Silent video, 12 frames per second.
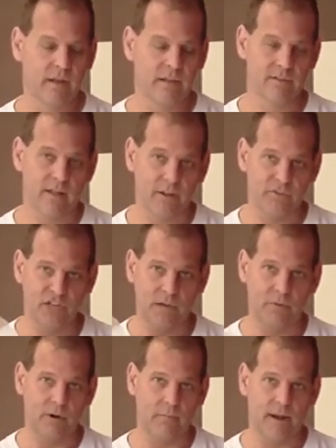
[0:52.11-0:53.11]
it's a lot
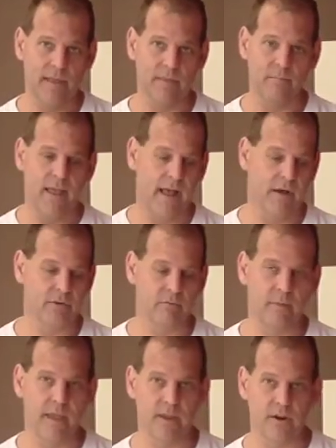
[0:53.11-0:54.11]
cheaper to buy the pound
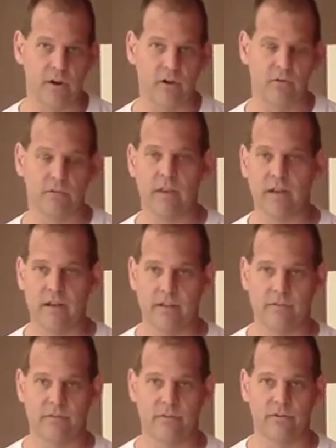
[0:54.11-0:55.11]
and make your own than it
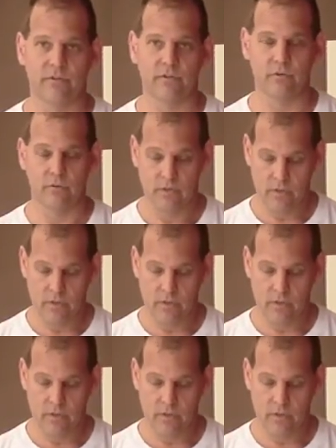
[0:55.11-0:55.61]
is to